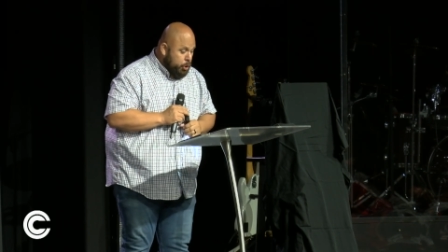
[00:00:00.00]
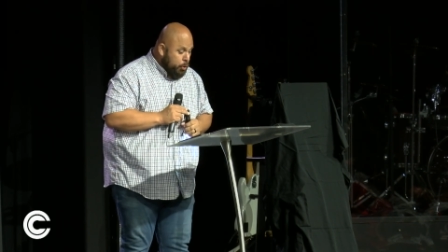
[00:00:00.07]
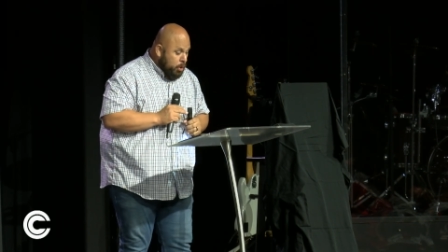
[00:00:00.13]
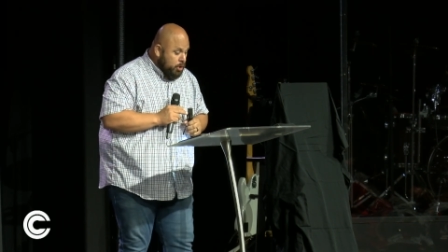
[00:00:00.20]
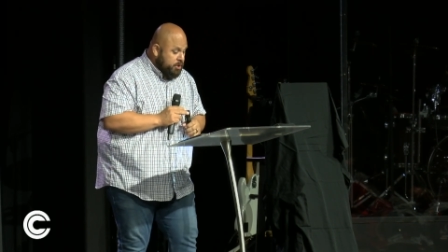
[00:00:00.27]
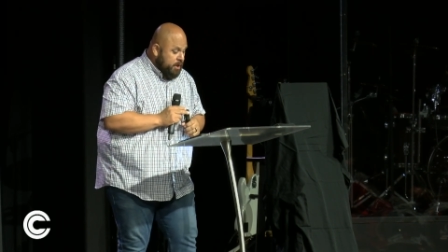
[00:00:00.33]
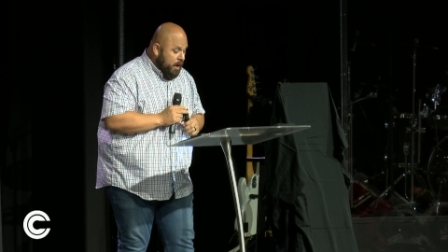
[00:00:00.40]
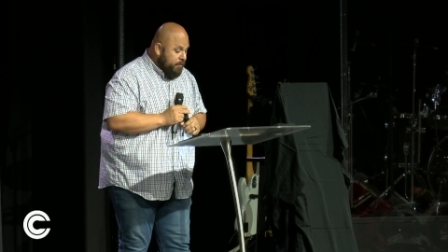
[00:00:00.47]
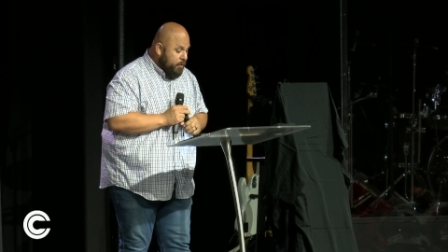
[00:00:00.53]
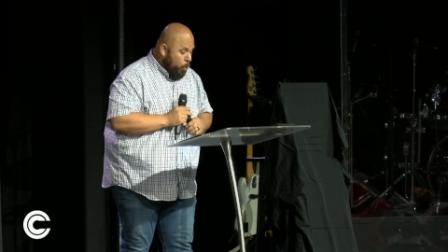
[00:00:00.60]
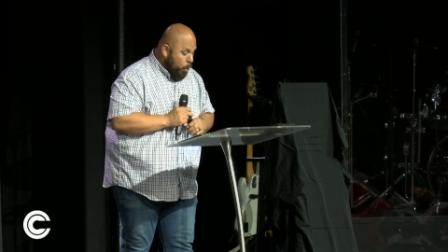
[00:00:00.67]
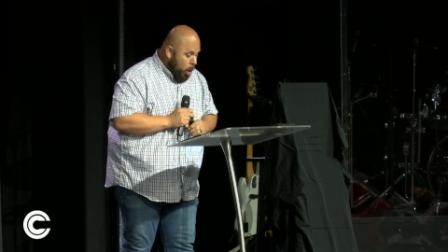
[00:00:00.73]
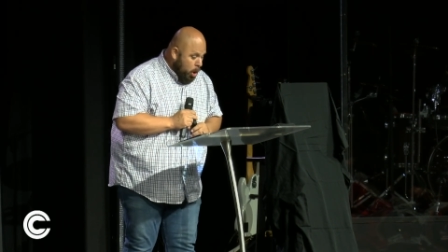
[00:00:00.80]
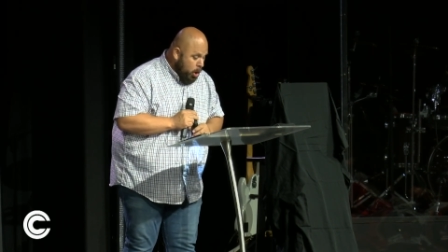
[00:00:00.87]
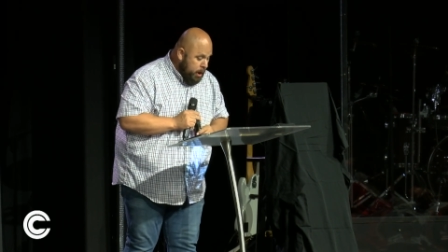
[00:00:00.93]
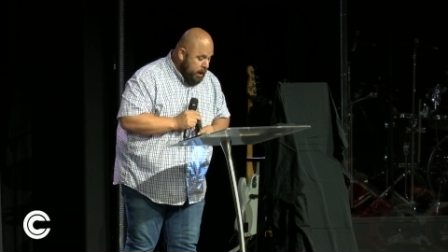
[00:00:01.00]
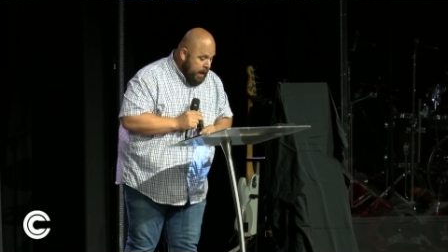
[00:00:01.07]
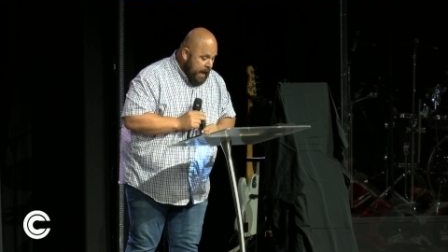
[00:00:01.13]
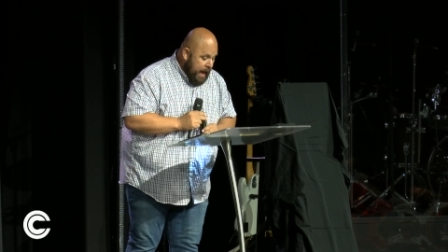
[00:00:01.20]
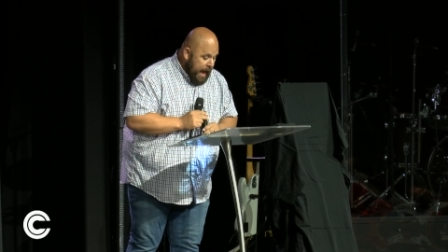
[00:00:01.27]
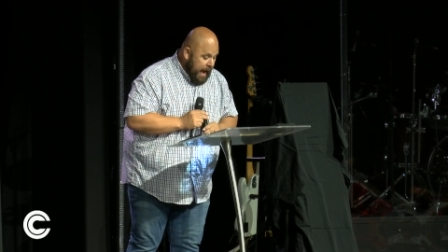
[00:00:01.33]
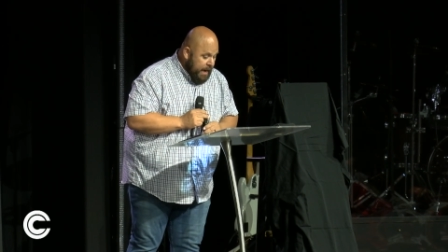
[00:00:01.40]
doers of the word
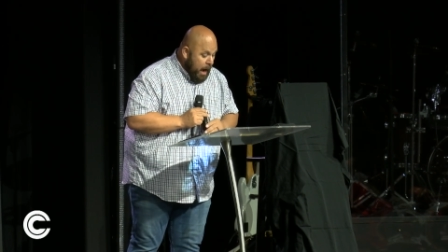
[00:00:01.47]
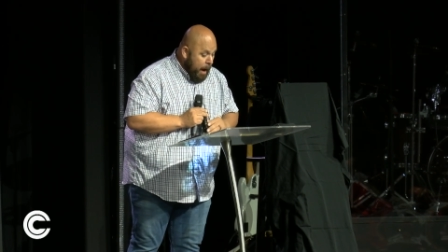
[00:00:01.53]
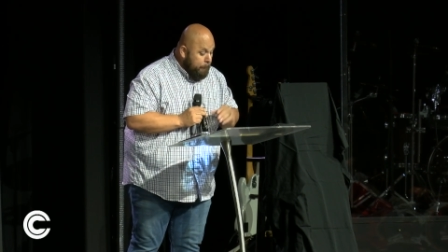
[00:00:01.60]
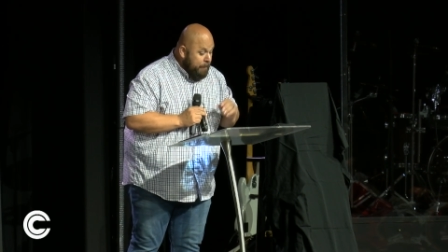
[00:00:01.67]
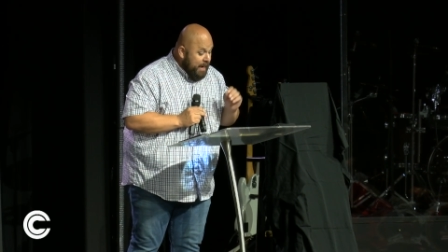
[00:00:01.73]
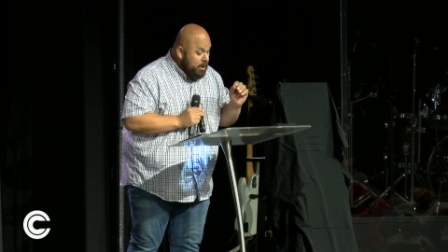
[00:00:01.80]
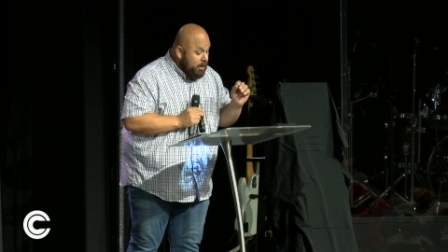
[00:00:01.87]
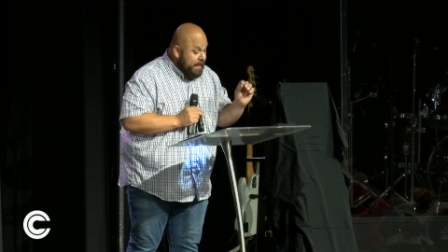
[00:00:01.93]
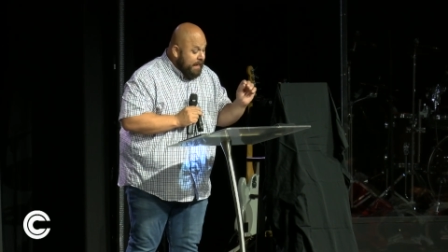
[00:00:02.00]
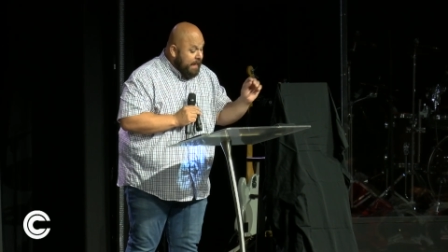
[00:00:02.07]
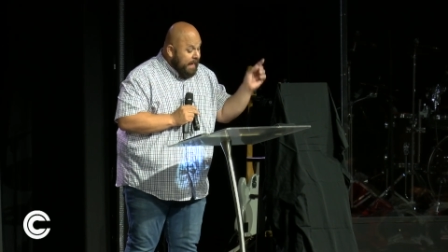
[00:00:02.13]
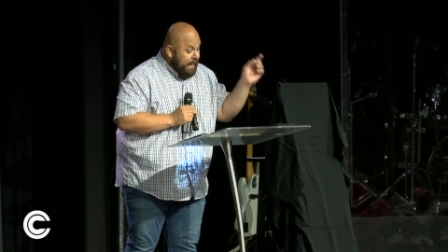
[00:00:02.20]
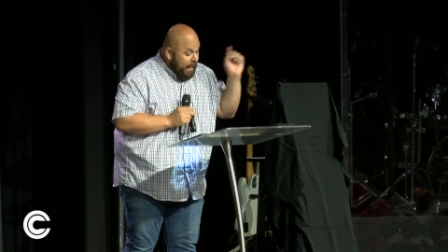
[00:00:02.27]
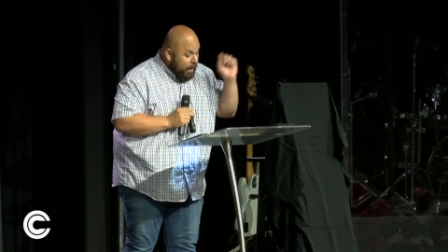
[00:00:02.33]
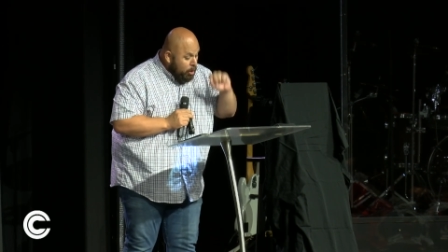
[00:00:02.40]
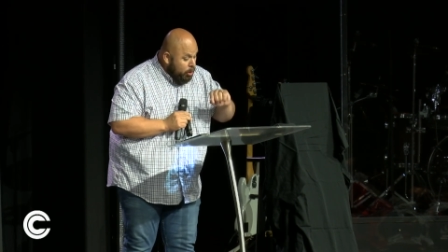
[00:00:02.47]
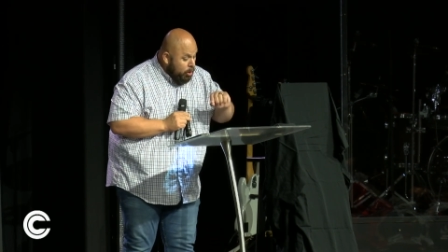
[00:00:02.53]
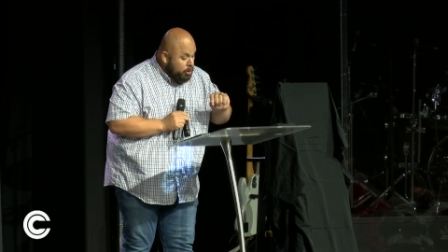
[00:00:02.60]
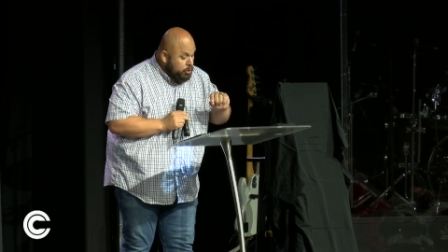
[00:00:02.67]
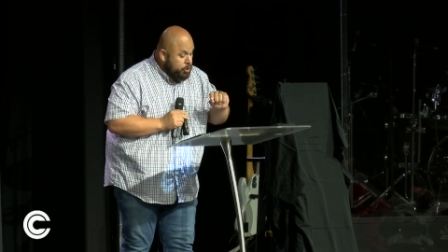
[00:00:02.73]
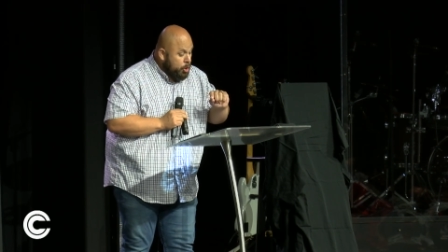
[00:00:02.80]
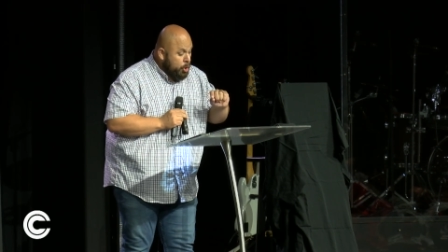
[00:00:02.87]
and not merely
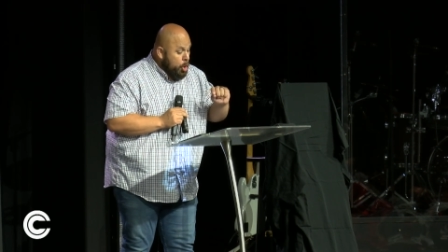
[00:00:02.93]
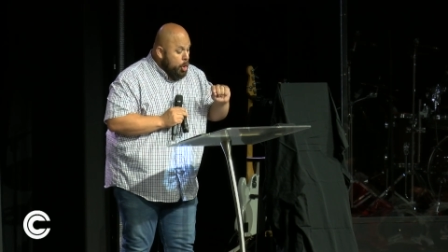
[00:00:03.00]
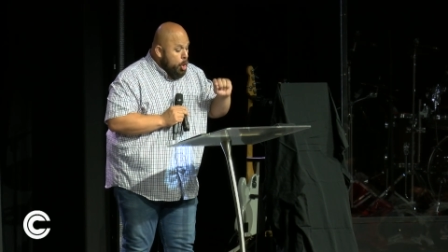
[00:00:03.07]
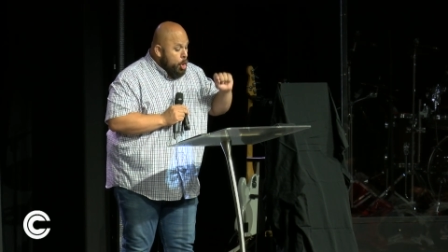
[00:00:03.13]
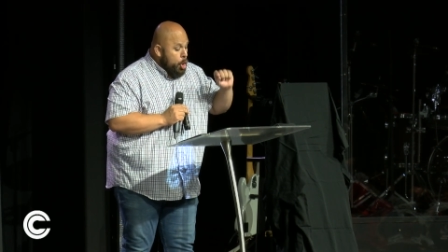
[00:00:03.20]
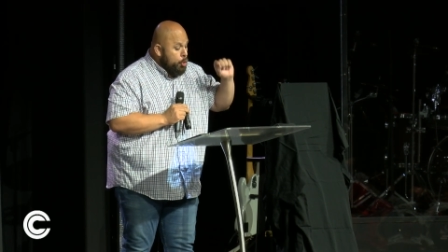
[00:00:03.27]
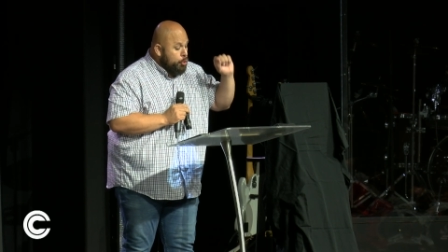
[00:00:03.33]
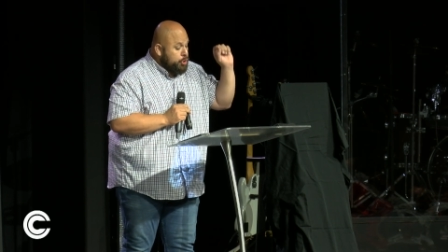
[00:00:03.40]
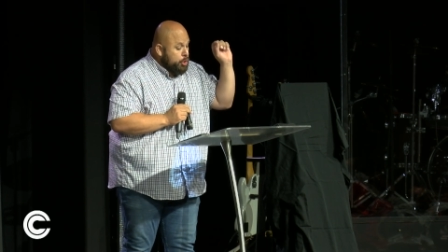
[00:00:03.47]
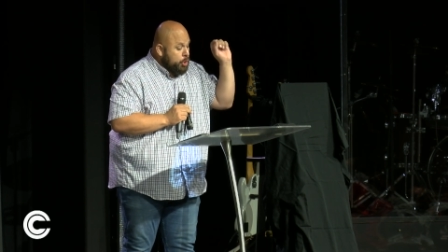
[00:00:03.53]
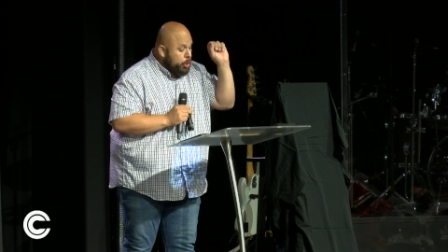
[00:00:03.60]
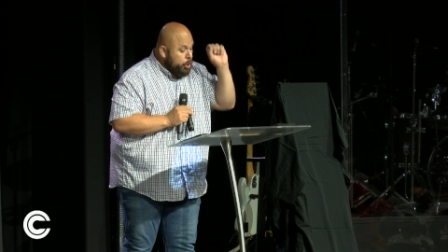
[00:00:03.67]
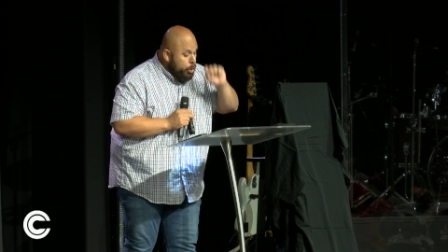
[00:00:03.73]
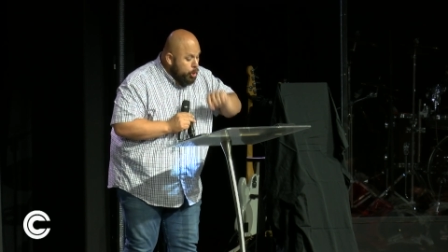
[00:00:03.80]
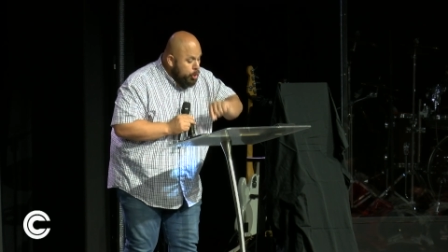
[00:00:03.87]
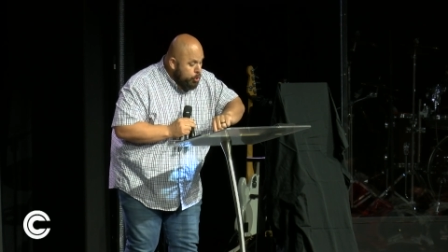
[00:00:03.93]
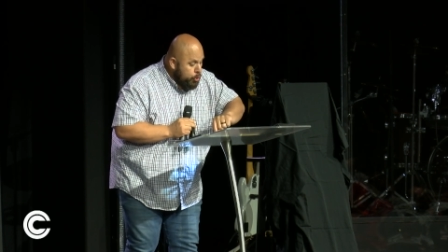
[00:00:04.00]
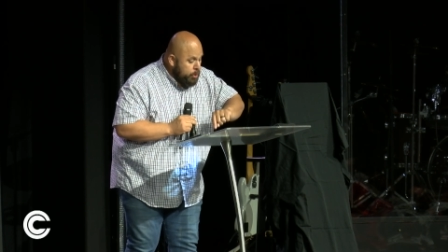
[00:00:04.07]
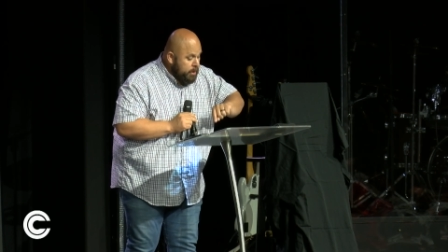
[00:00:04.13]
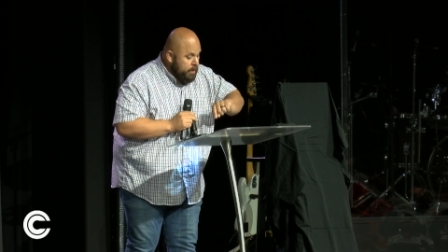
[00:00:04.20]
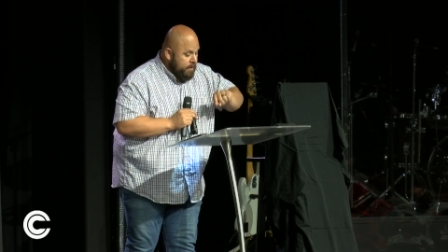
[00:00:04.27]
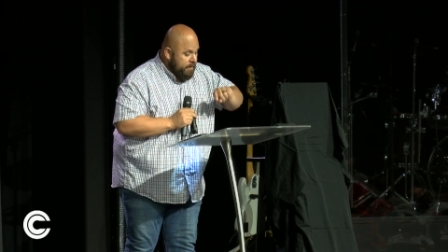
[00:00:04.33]
hearers who
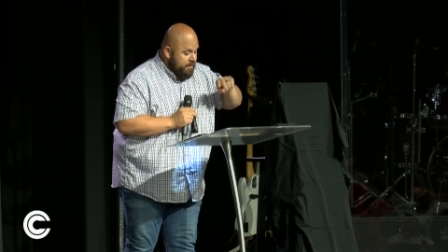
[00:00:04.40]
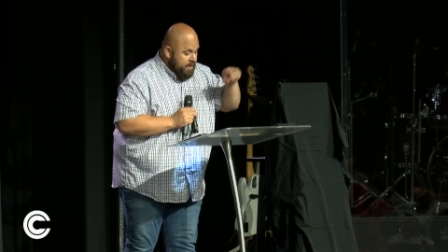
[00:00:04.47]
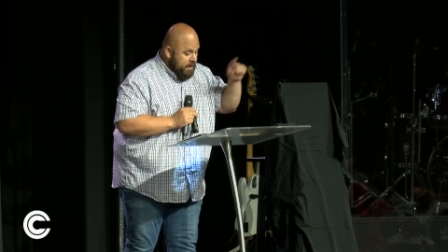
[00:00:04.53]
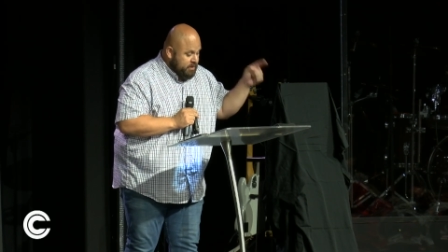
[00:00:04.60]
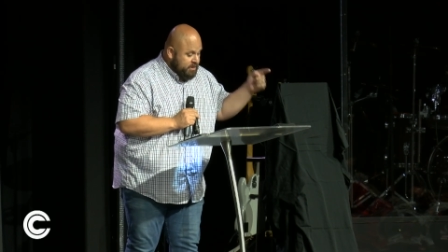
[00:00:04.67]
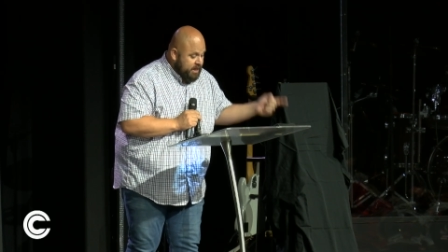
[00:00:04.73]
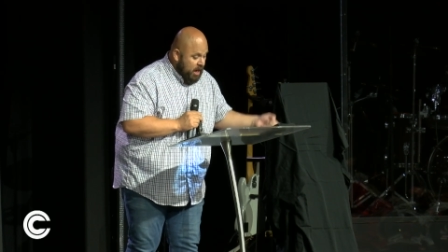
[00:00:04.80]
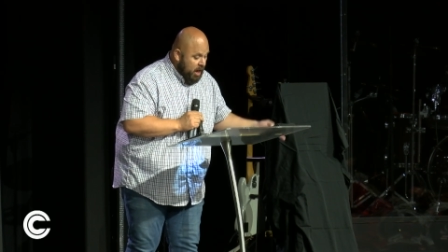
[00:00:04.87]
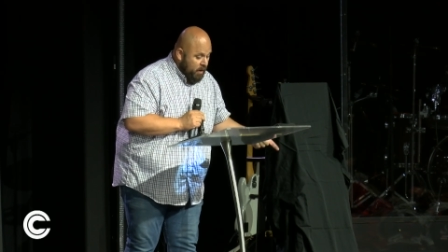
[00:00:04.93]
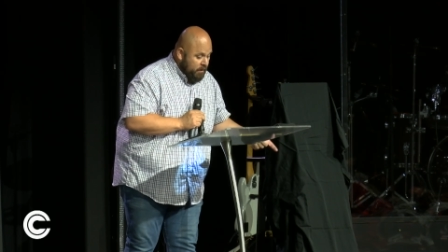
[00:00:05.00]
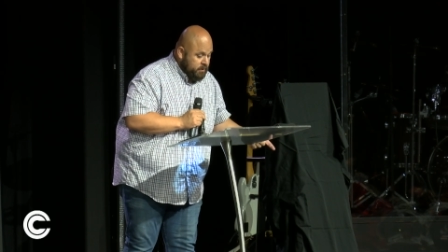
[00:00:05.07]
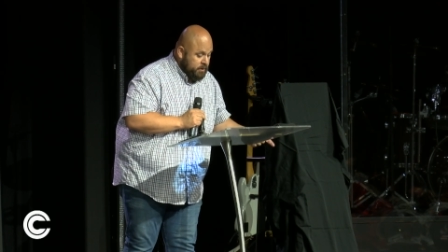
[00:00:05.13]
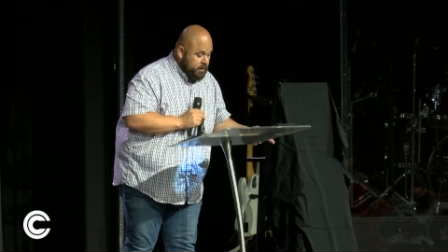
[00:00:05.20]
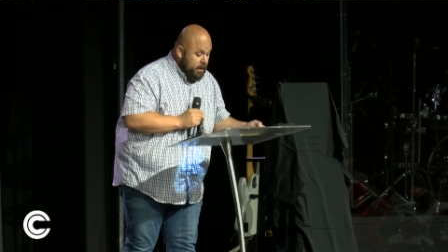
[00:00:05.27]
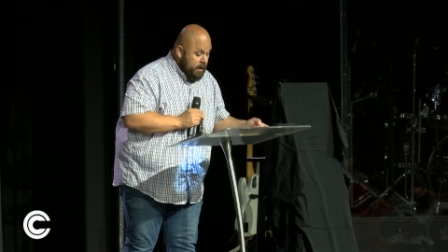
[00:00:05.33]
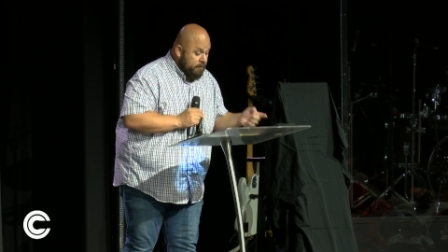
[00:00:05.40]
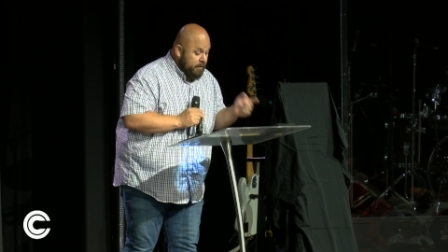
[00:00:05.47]
delude themselves.